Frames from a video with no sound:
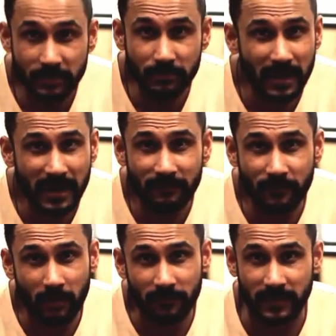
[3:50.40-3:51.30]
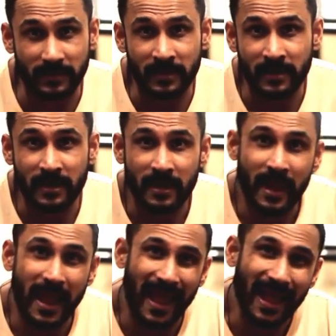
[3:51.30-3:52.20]
You can't have coffee.
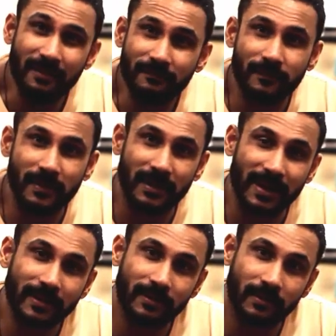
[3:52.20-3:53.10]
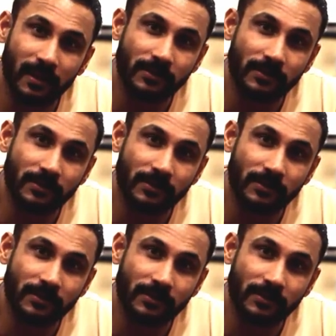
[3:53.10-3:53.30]
Have like